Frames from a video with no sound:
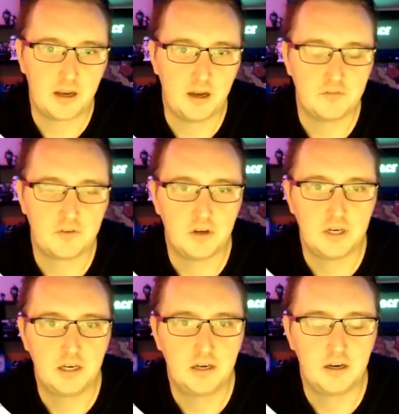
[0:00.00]
I've gone
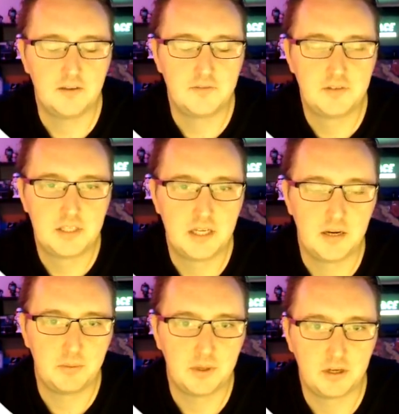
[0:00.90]
in and I've set
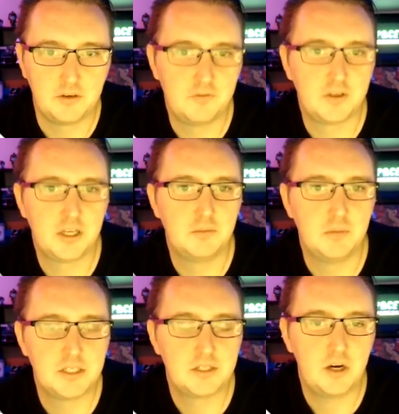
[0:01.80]
up configured my
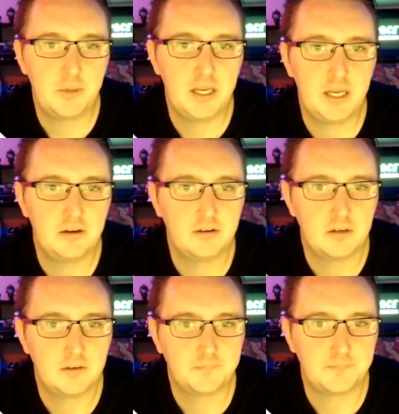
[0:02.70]
Stripe account.
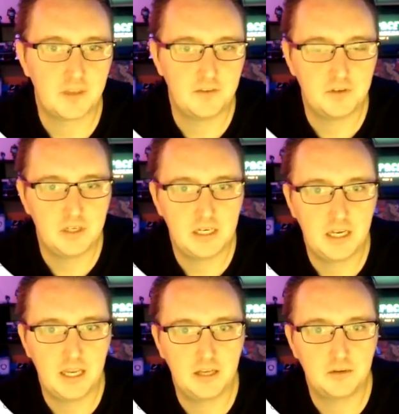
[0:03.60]
If you need a
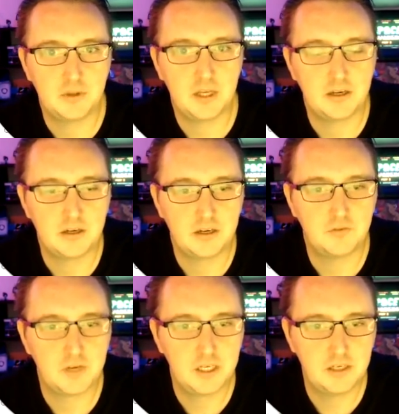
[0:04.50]
hand with how to
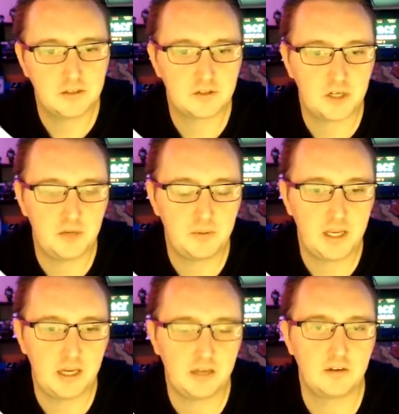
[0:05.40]
configure your Stripe
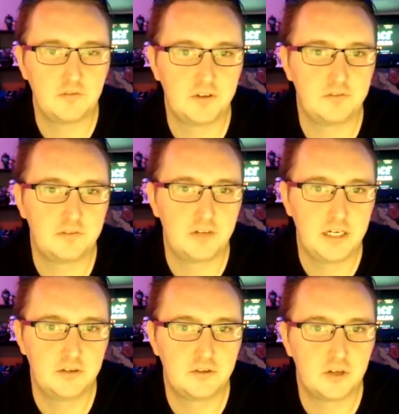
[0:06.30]
account, feel free
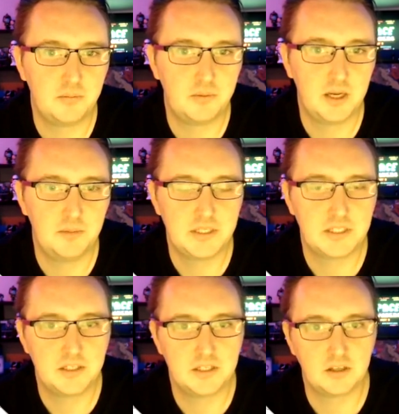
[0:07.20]
to drop a
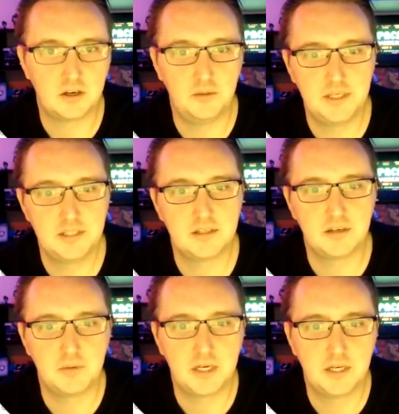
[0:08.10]
message in the comments
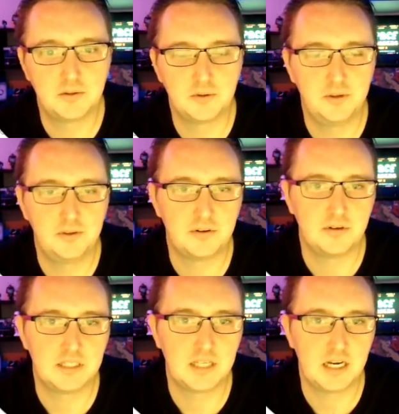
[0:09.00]
and we can talk you through
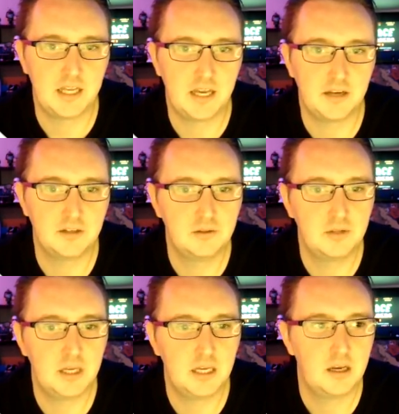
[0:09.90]
exactly how to do
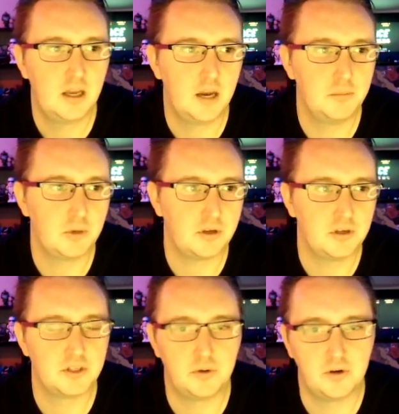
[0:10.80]
that. I'm not going to
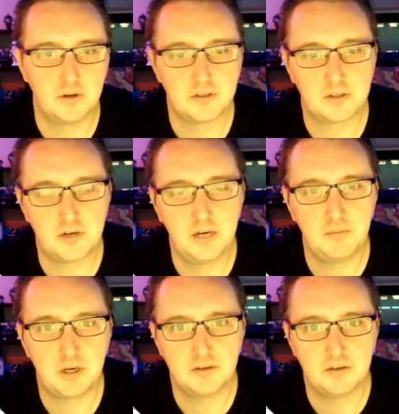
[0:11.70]
show it on screen
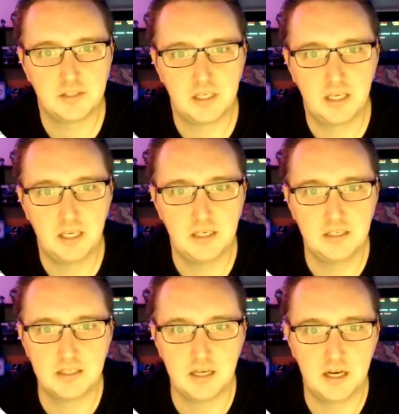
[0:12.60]
because the
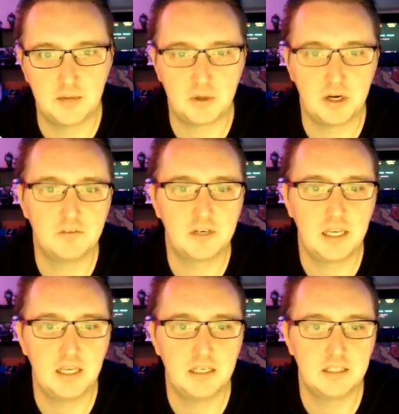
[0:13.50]
keys are private
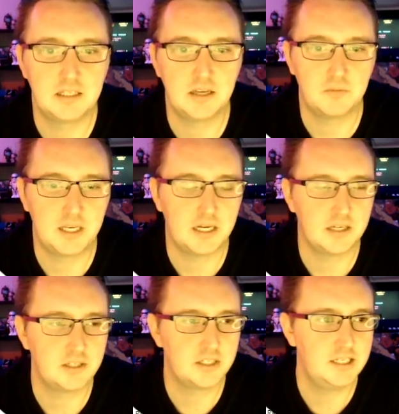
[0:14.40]
keys that we
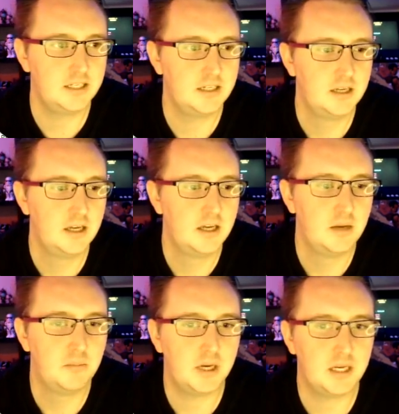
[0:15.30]
can't share.
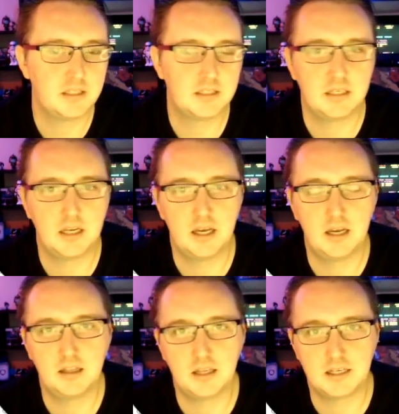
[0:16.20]
But
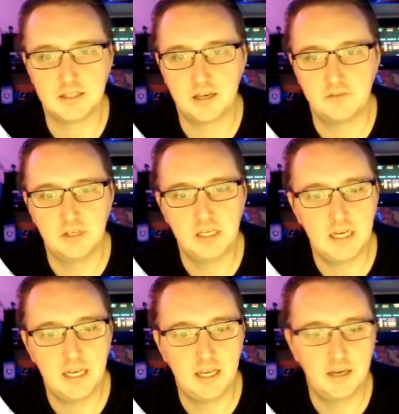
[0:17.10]
like I say, if you need a
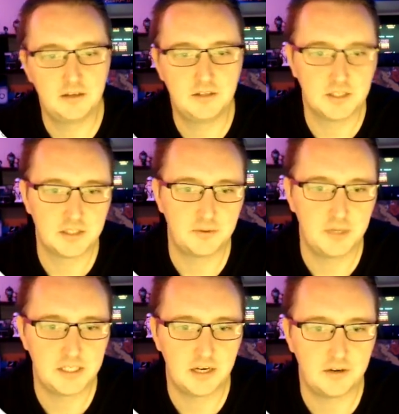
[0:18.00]
hand, just
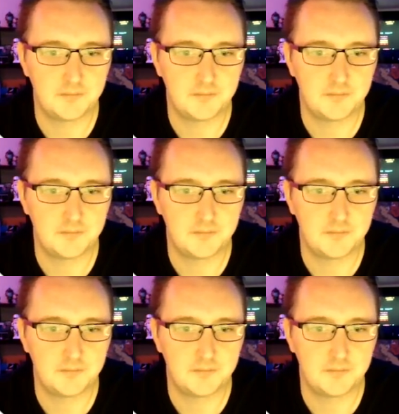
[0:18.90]
reach out.